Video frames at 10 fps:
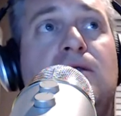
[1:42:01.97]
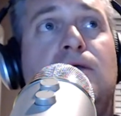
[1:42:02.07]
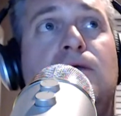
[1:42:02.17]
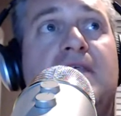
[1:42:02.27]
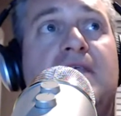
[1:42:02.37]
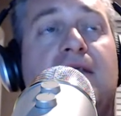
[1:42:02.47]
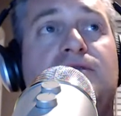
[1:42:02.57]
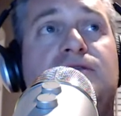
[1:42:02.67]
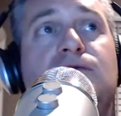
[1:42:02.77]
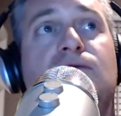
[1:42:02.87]
use that
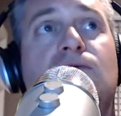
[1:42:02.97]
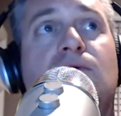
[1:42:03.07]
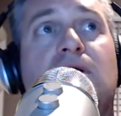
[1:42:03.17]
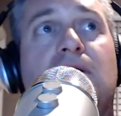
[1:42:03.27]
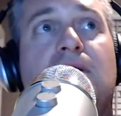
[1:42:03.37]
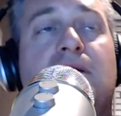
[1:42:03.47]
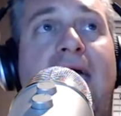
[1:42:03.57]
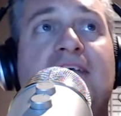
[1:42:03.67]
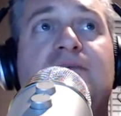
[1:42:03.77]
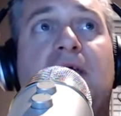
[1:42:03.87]
to
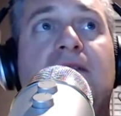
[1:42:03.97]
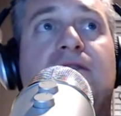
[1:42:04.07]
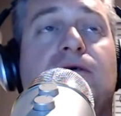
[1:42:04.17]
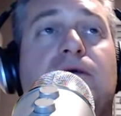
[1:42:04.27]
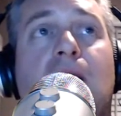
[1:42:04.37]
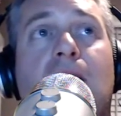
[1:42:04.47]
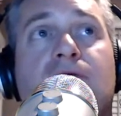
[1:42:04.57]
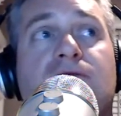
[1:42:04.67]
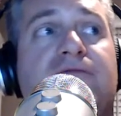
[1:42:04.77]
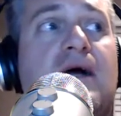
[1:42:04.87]
expedite their
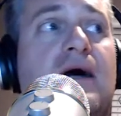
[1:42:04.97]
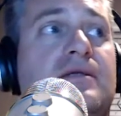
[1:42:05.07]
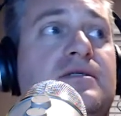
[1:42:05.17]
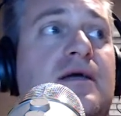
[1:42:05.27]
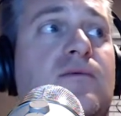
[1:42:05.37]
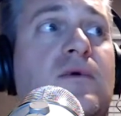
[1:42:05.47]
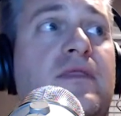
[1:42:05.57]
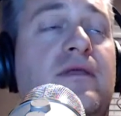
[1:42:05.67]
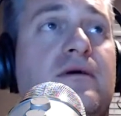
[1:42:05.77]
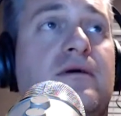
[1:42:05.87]
clears of the content
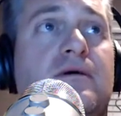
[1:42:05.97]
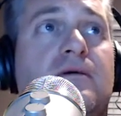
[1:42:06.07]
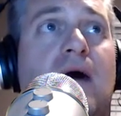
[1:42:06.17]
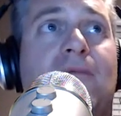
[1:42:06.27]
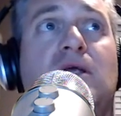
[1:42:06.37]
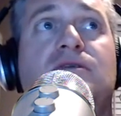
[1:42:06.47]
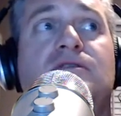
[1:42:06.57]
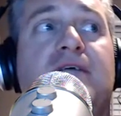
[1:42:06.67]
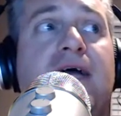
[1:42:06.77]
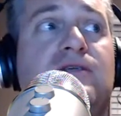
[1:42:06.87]
when the
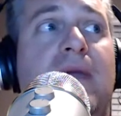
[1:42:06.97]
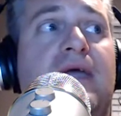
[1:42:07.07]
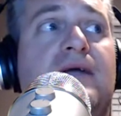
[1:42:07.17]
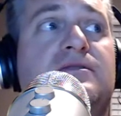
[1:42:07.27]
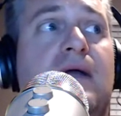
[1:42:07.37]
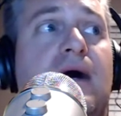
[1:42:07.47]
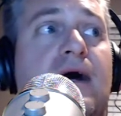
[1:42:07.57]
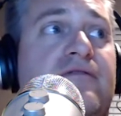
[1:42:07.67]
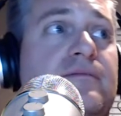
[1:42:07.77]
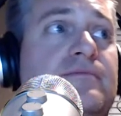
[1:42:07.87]
operations actually make it to
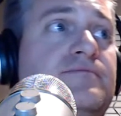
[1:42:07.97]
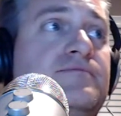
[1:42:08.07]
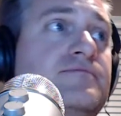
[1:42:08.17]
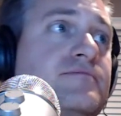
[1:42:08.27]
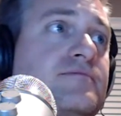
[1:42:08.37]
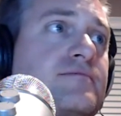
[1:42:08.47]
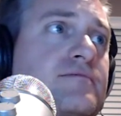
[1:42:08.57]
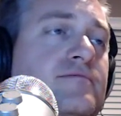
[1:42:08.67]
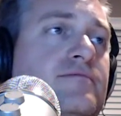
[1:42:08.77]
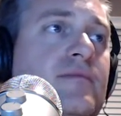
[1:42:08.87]
live.
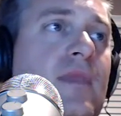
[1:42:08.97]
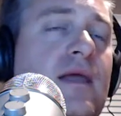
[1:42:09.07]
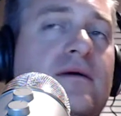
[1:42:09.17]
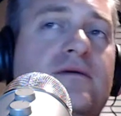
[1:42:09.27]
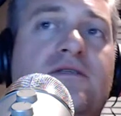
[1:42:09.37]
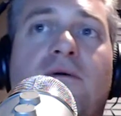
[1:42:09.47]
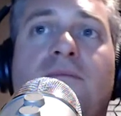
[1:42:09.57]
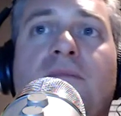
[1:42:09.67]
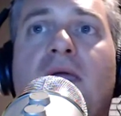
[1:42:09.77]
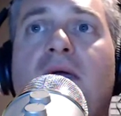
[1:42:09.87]
So
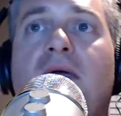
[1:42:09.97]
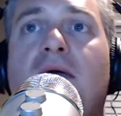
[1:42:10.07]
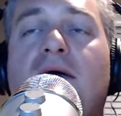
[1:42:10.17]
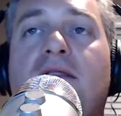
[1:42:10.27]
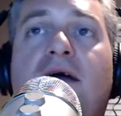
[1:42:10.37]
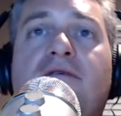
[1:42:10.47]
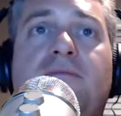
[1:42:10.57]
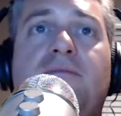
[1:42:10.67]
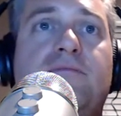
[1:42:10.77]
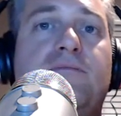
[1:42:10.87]
the
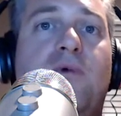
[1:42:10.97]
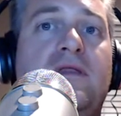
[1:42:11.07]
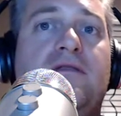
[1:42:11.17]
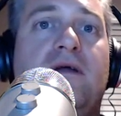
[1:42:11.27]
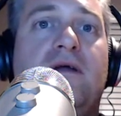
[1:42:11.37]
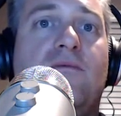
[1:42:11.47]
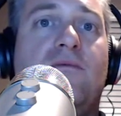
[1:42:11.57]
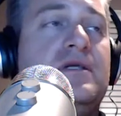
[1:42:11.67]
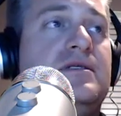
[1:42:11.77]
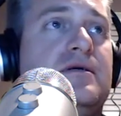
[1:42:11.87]
other point that I
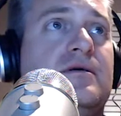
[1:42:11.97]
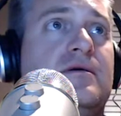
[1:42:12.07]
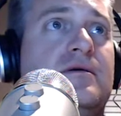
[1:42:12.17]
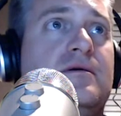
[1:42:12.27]
wanted to